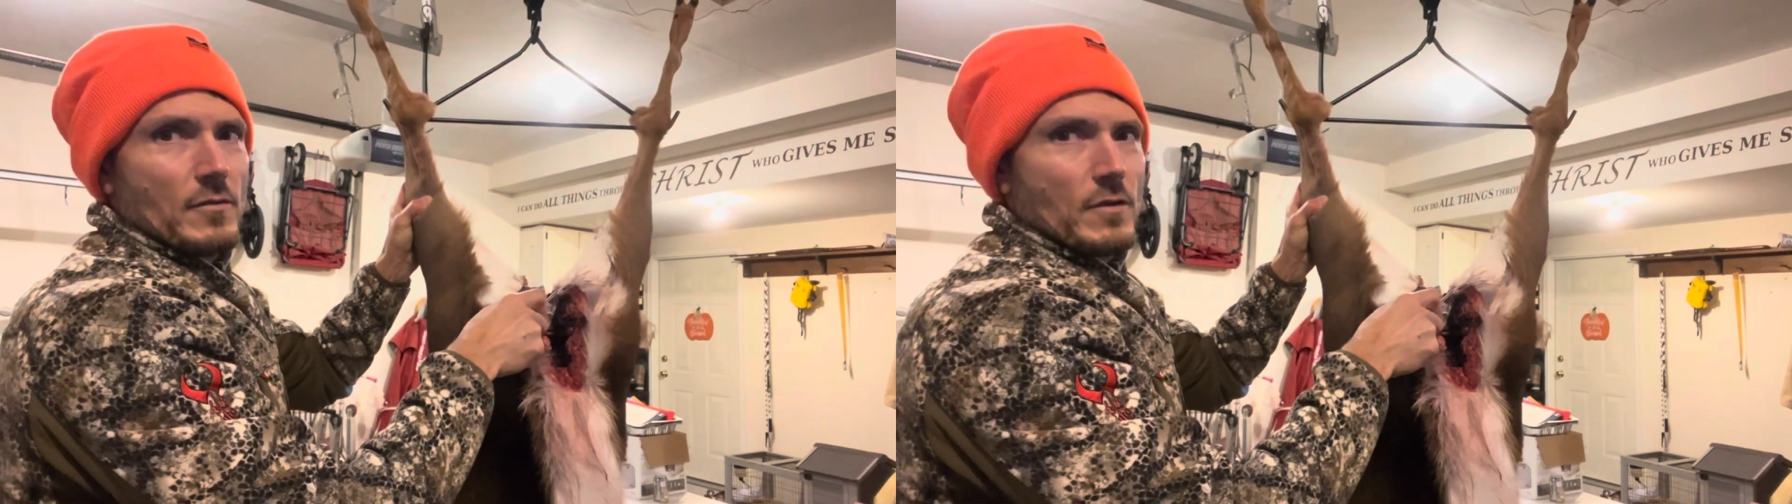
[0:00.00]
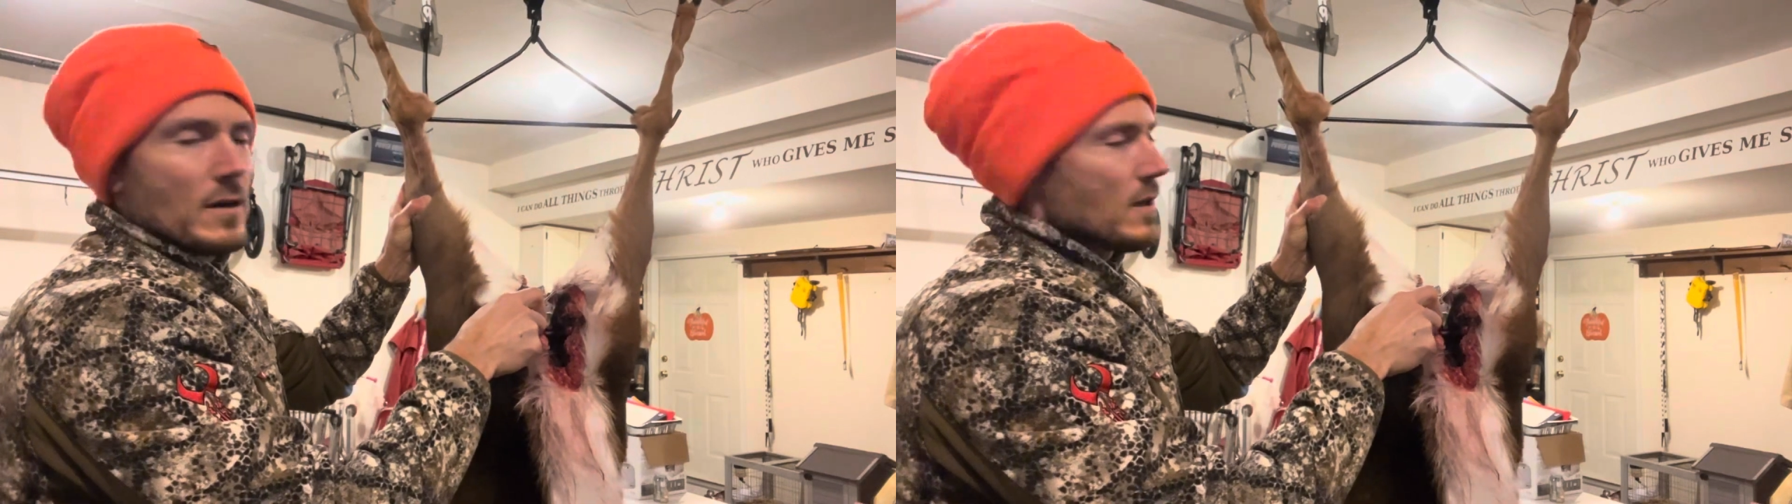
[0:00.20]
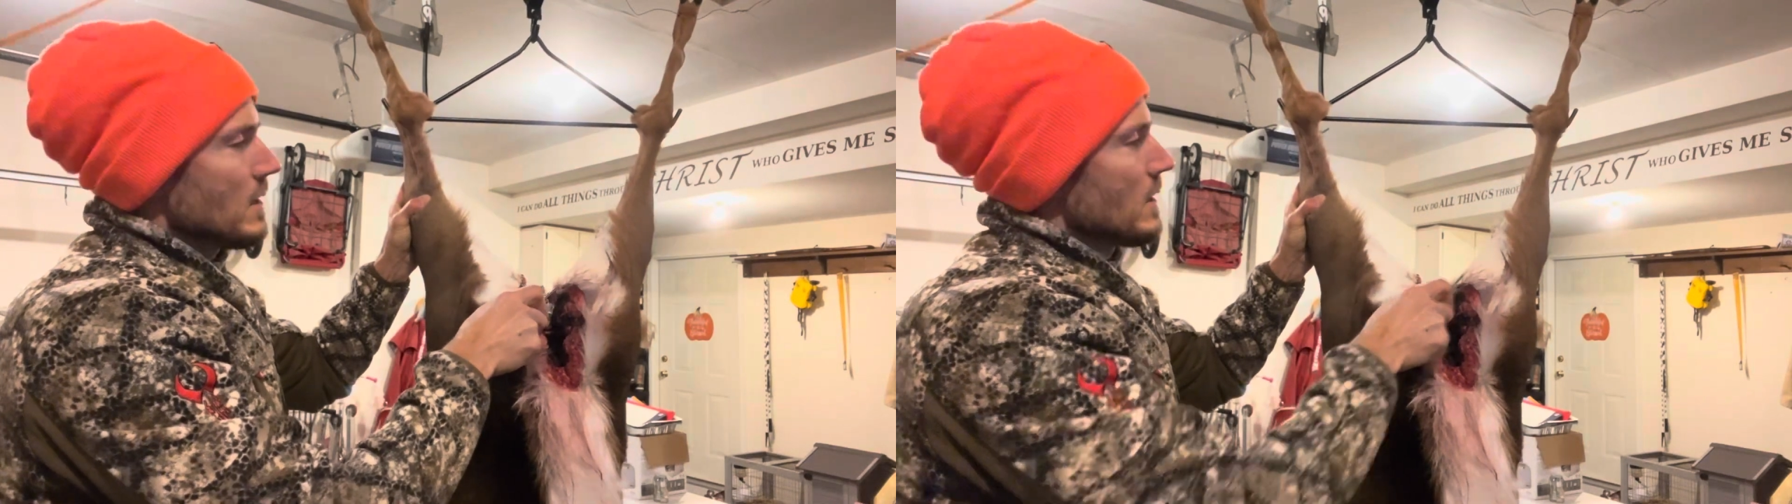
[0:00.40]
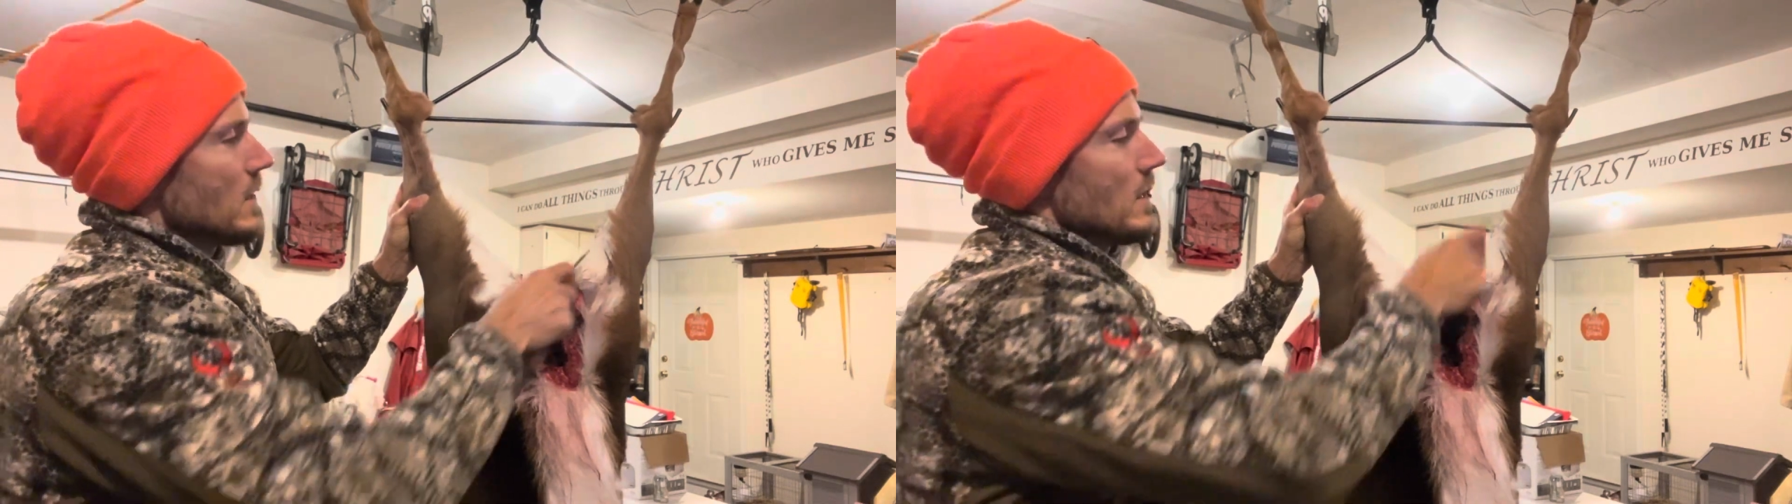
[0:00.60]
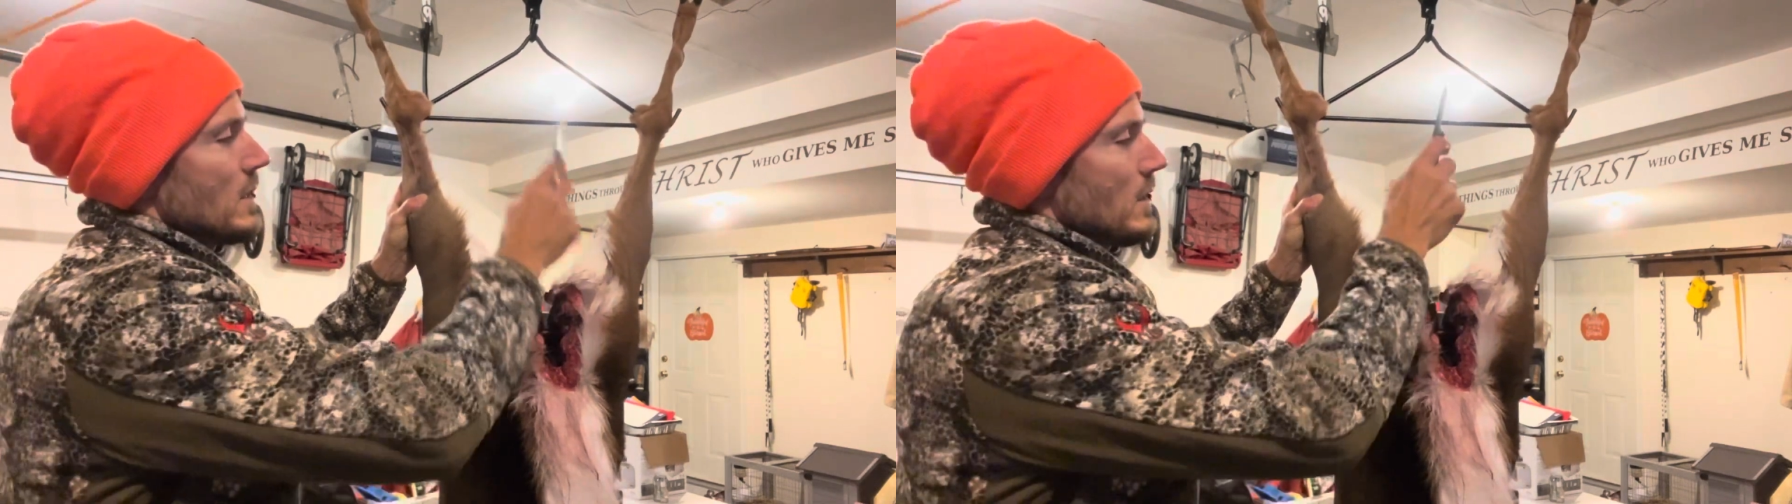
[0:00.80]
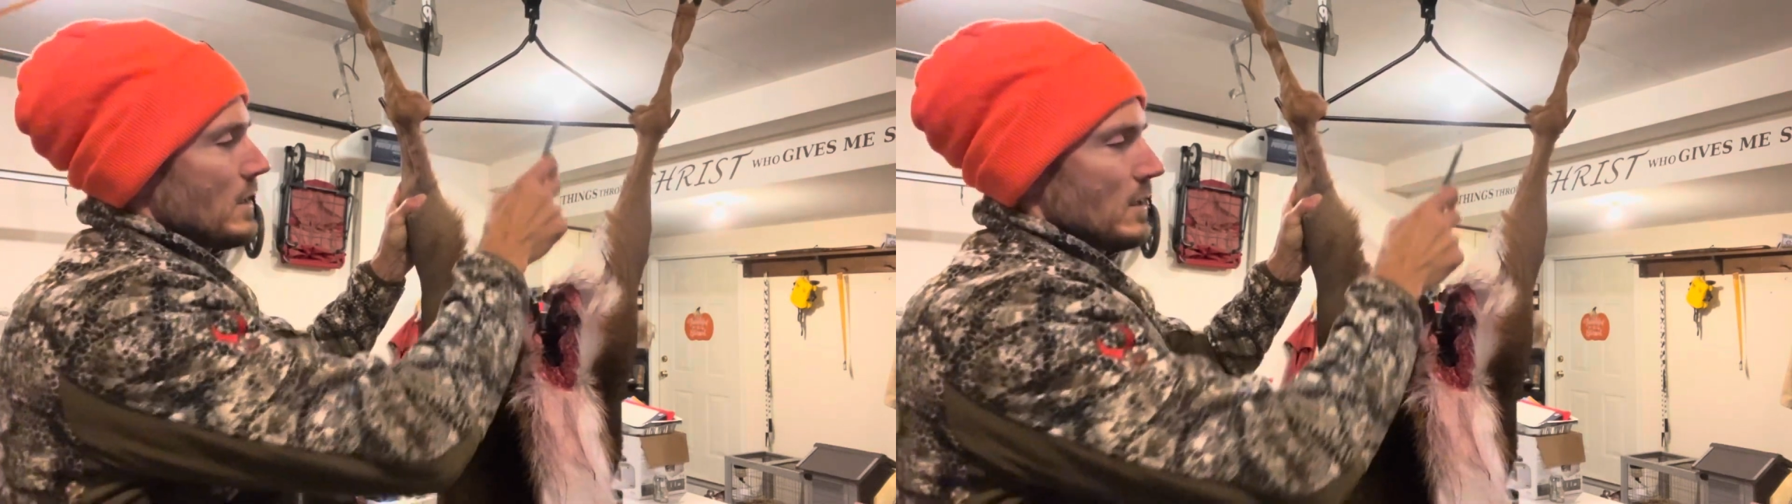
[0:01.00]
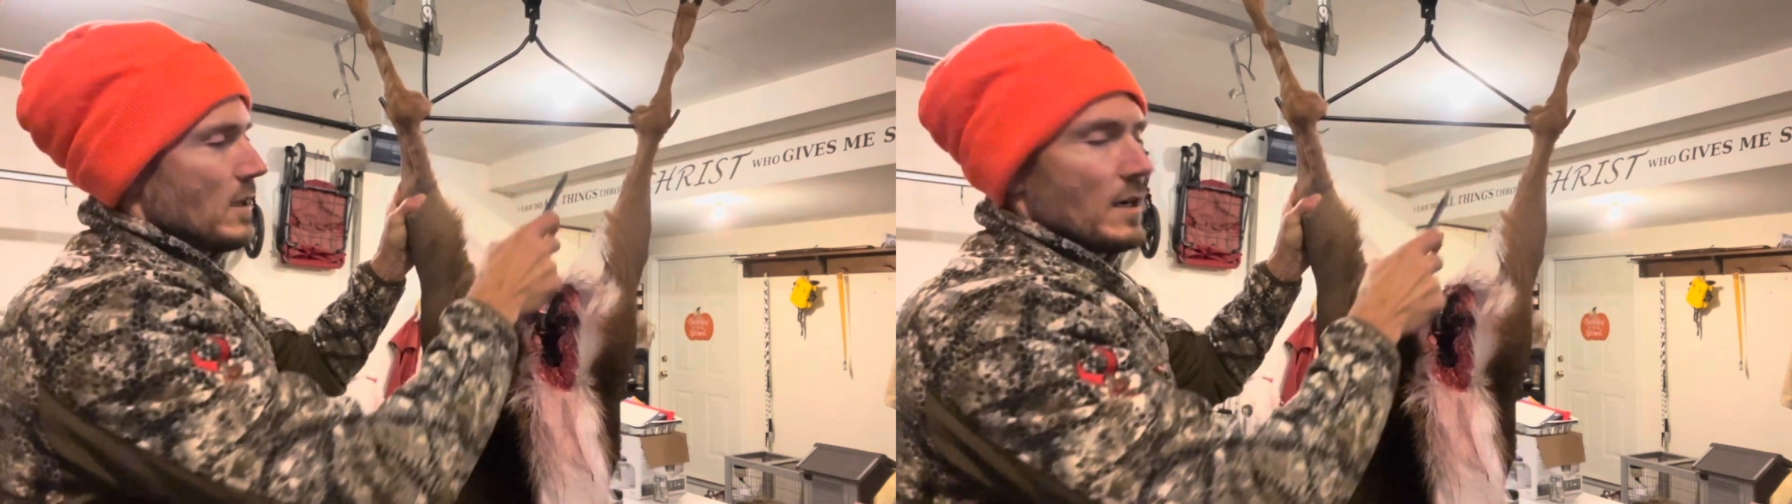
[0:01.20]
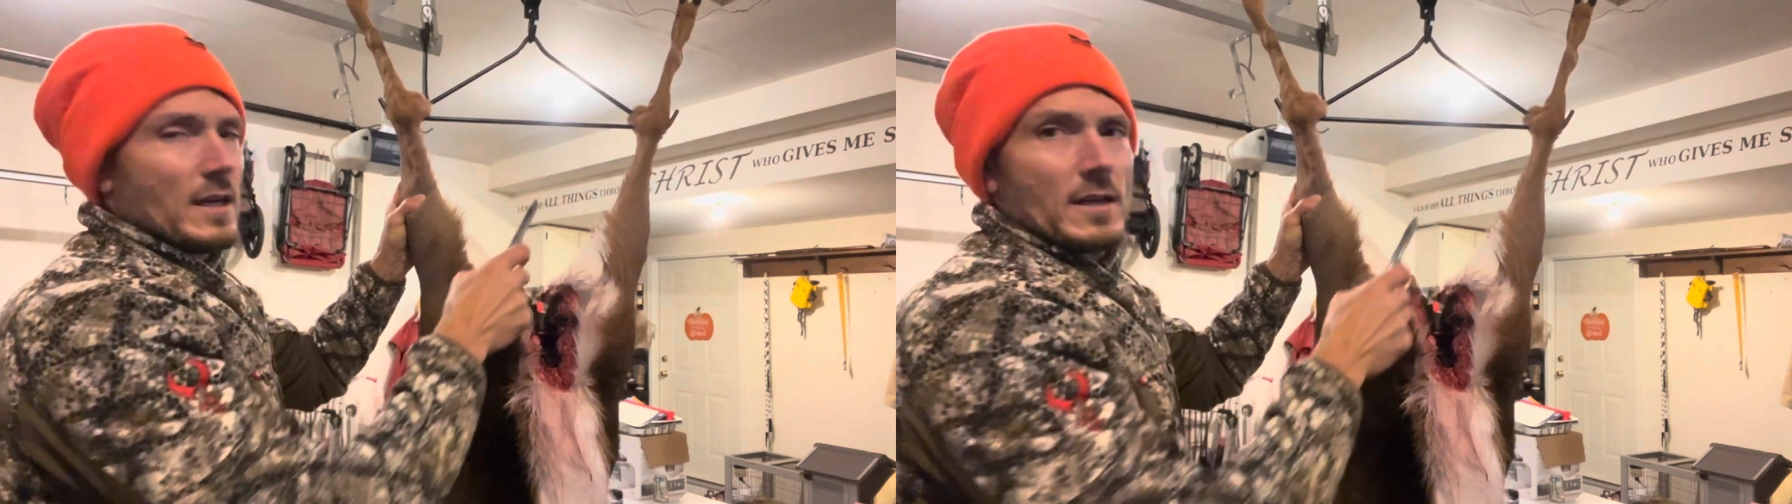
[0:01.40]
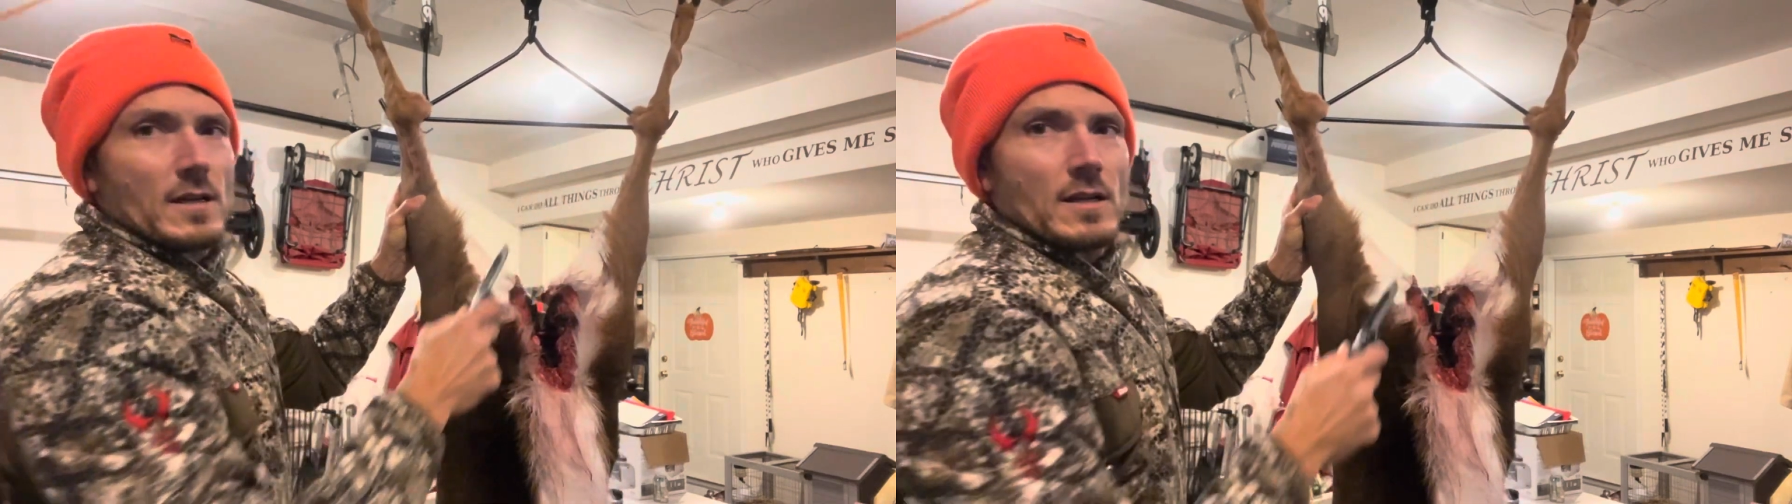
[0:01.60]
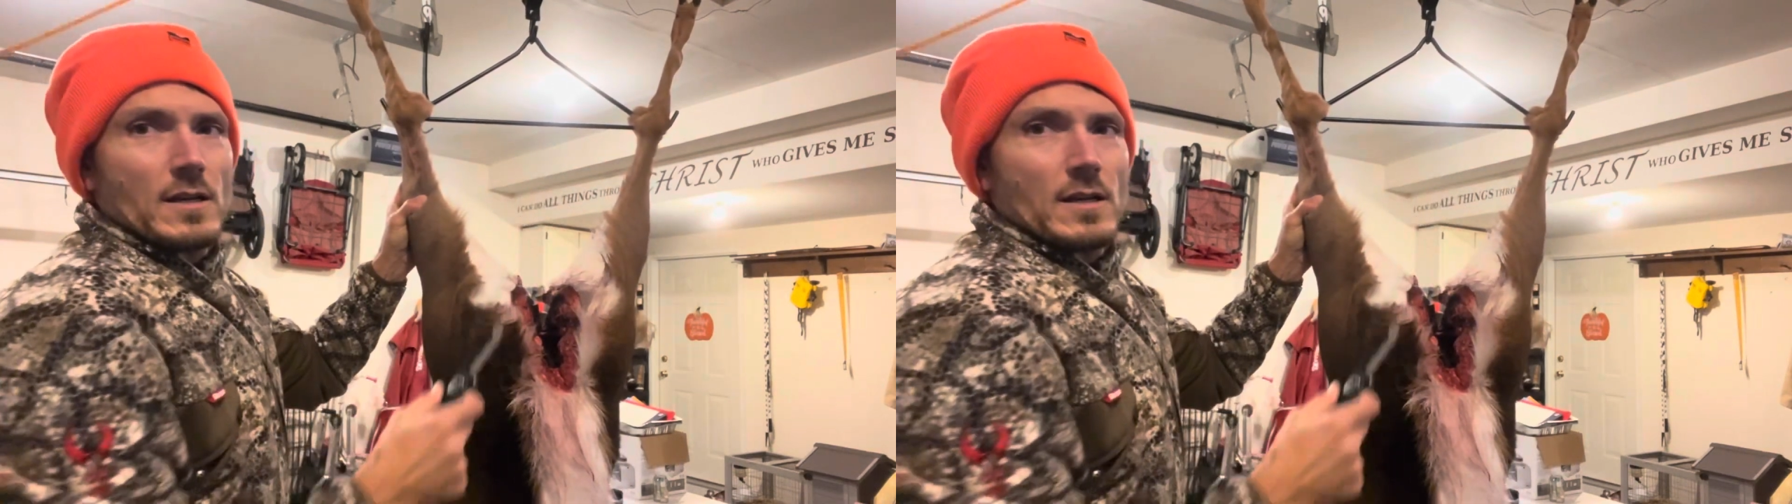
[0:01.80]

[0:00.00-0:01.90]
fur and cut it.